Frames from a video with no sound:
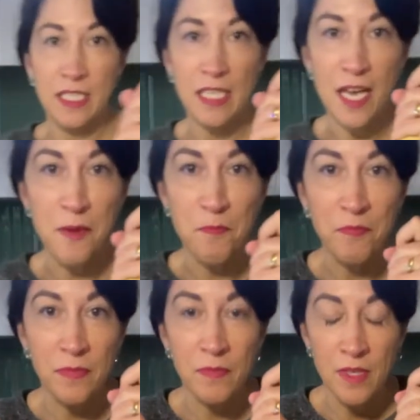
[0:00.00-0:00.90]

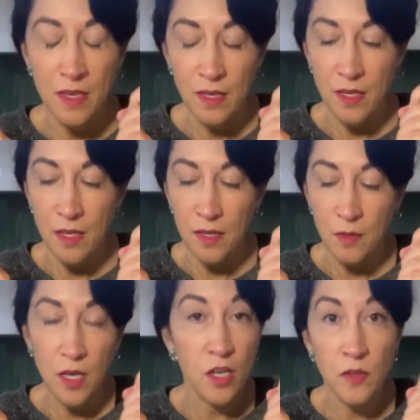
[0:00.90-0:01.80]
I'm
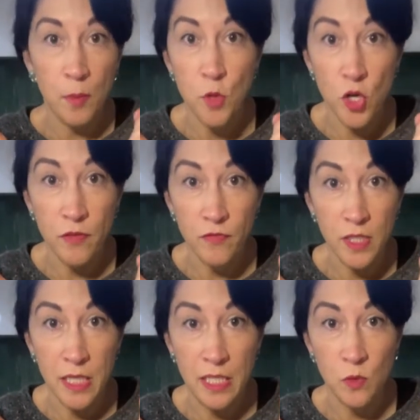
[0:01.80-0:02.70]
not
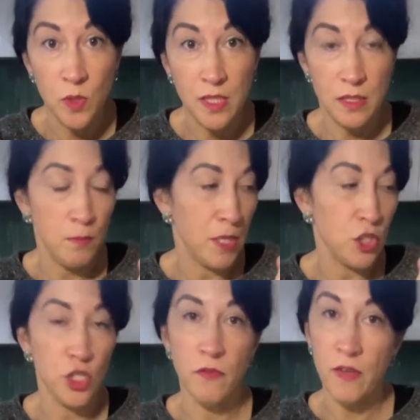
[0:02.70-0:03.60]
affiliated with
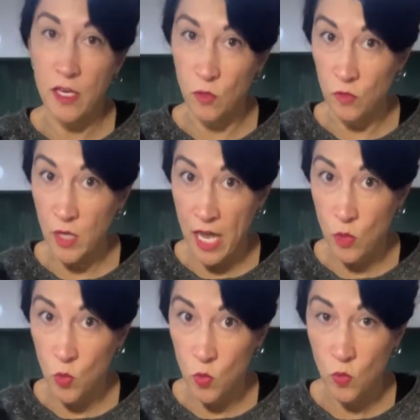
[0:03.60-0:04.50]
MegaChef at
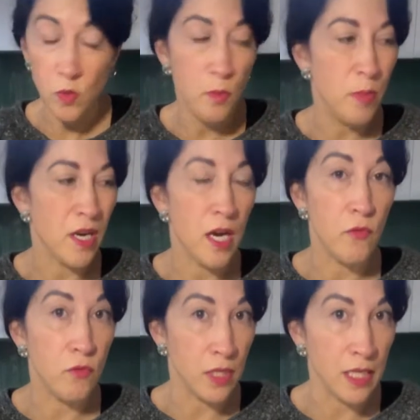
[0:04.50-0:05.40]
all, but I
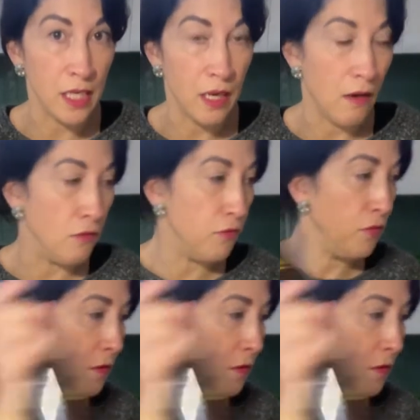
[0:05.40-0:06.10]
really love